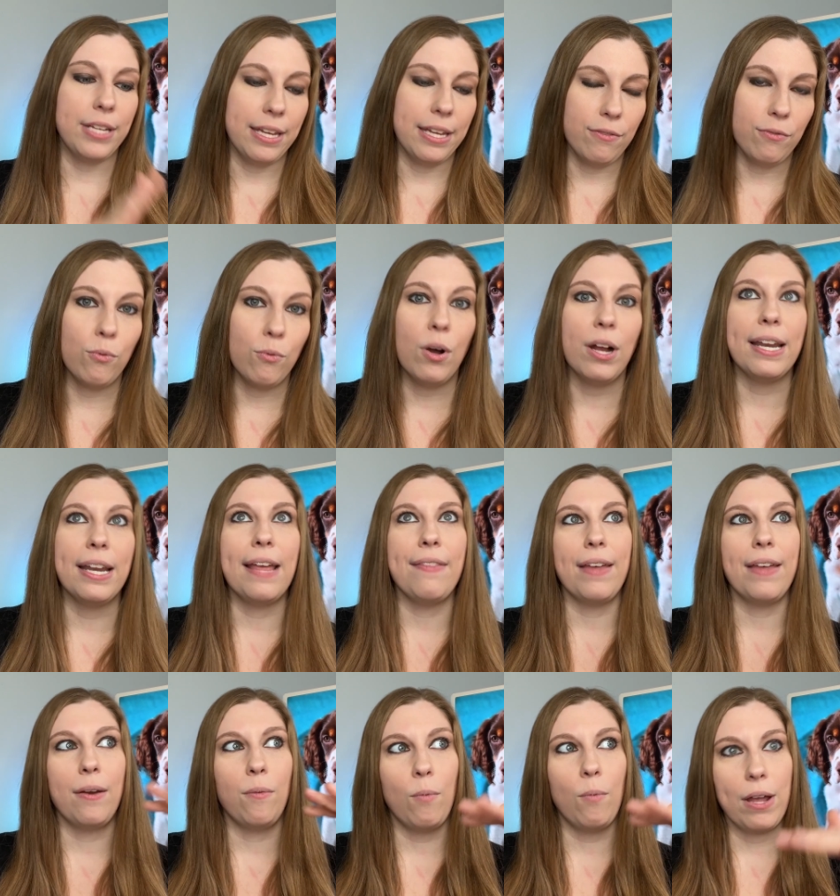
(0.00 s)
give one and
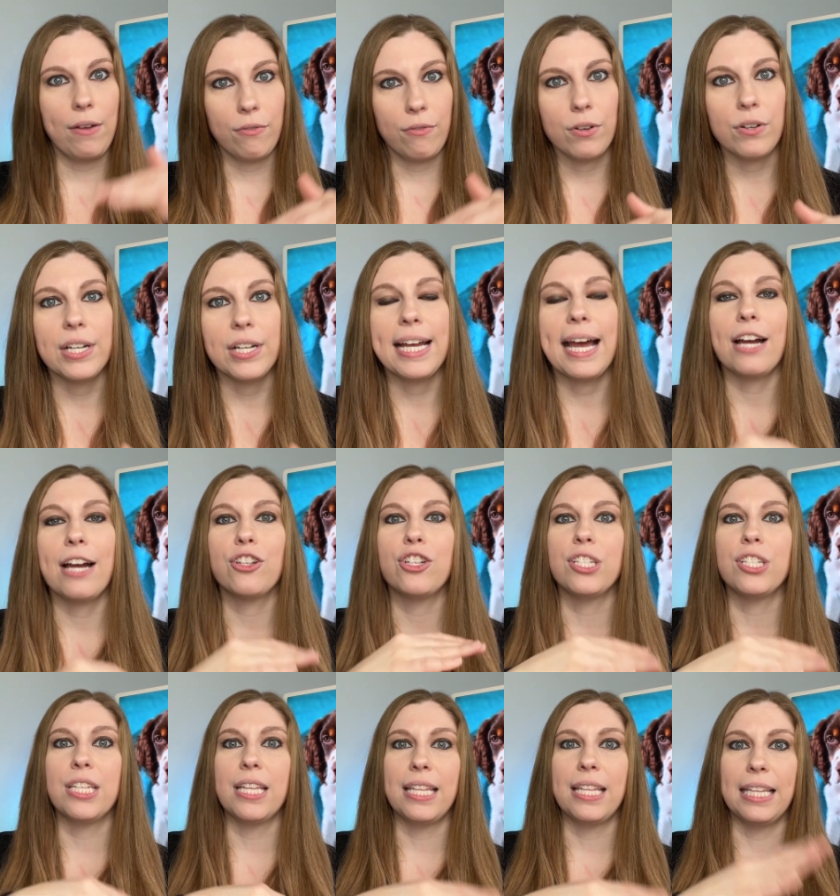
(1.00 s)
then wait for
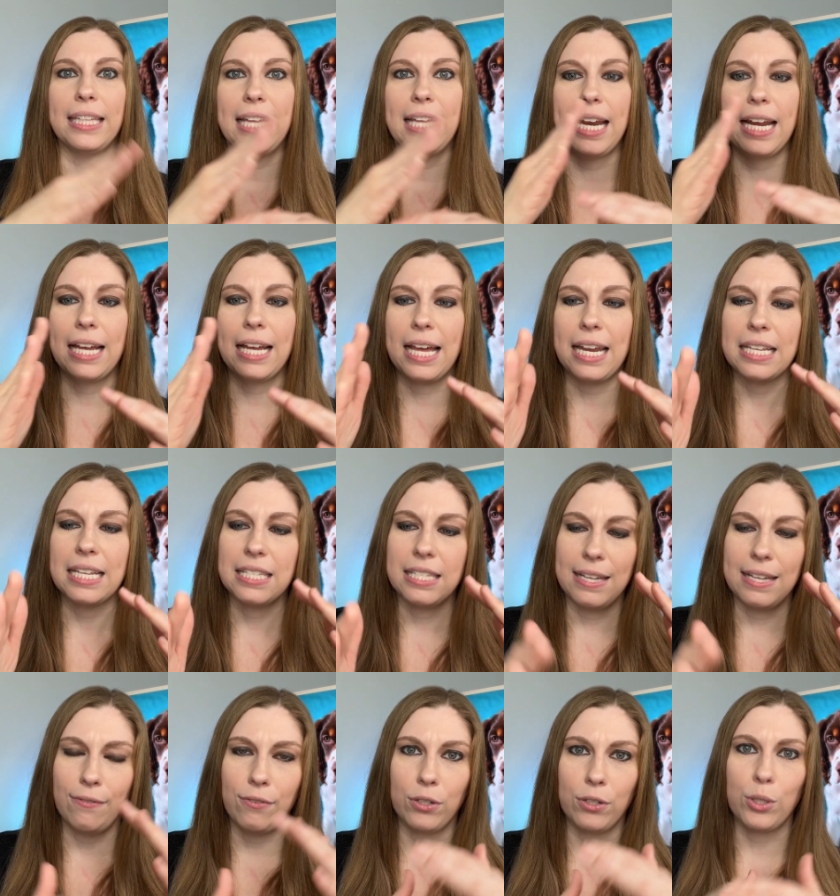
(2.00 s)
reactions and then let it kind of
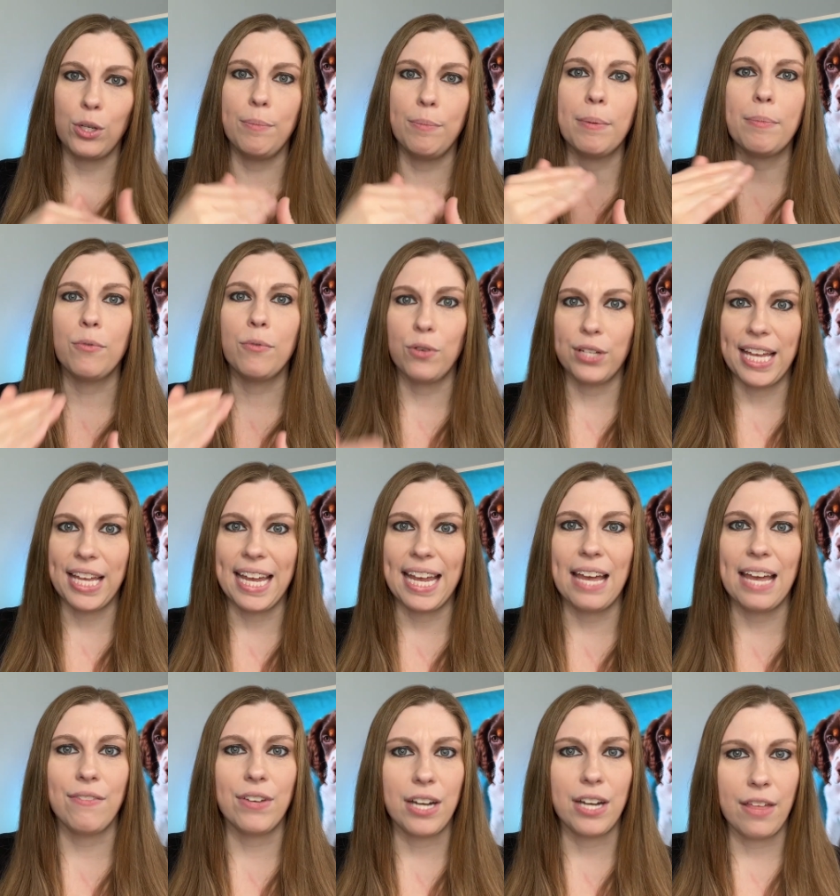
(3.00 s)
sit for a little bit before they can
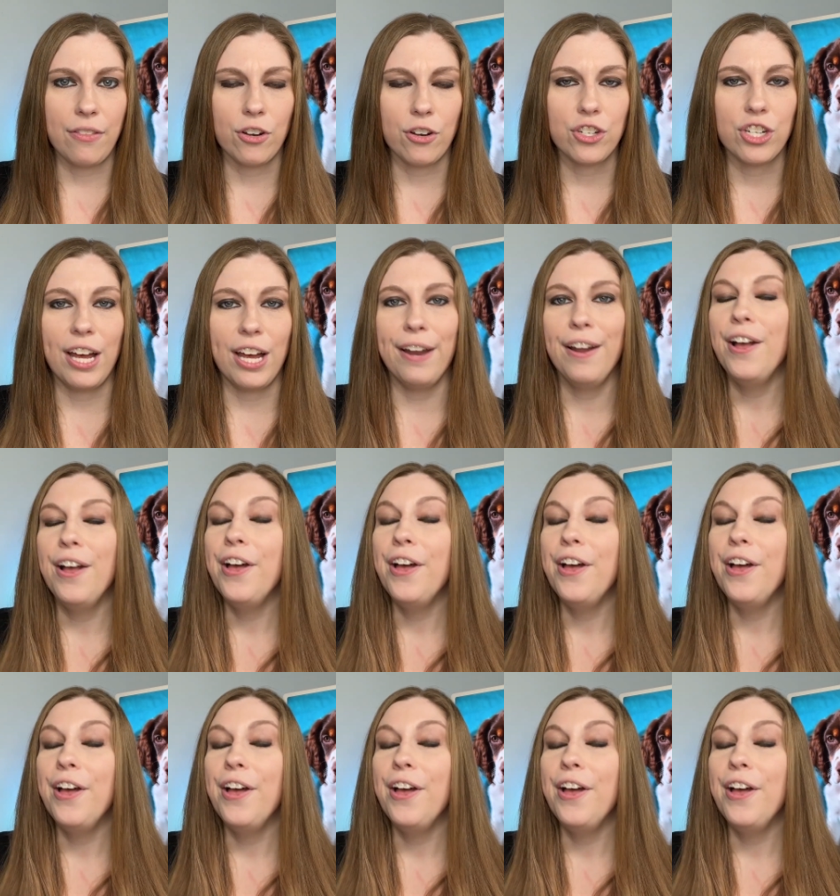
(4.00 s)
give another shot.